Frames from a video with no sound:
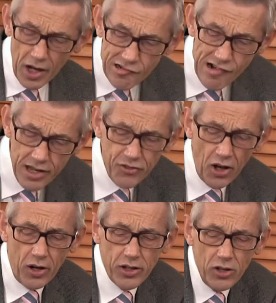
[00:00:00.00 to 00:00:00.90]
Graves
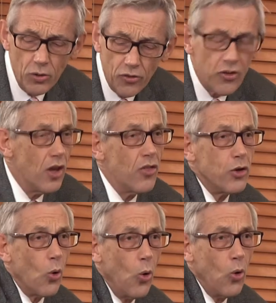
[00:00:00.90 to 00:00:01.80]
argues
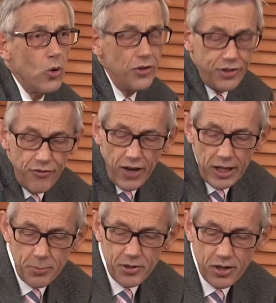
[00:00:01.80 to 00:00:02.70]
that all
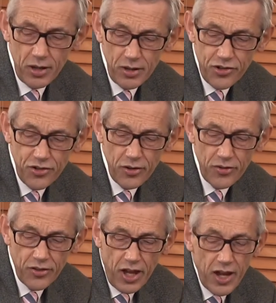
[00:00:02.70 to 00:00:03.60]
developed
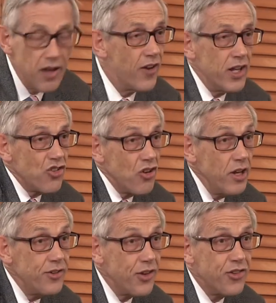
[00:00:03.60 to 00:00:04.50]
cultures
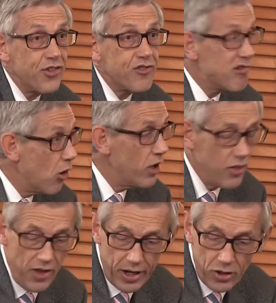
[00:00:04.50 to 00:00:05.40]
eventually destroy
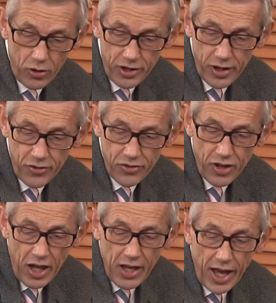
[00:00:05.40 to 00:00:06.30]
their
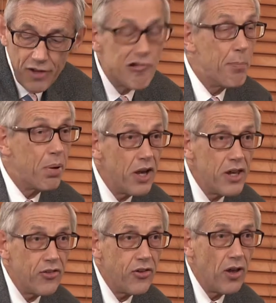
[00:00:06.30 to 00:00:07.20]
goddess and
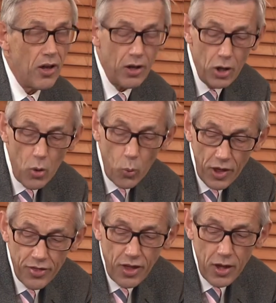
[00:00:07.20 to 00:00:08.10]
replace her
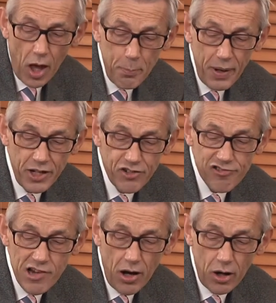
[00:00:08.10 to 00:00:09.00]
with a
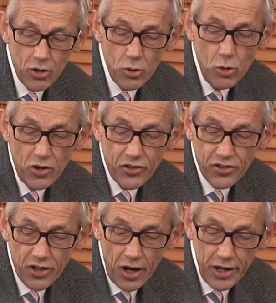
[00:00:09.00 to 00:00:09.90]
patriarchal
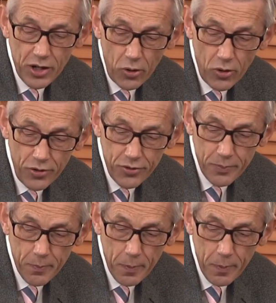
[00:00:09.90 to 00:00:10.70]
sky god.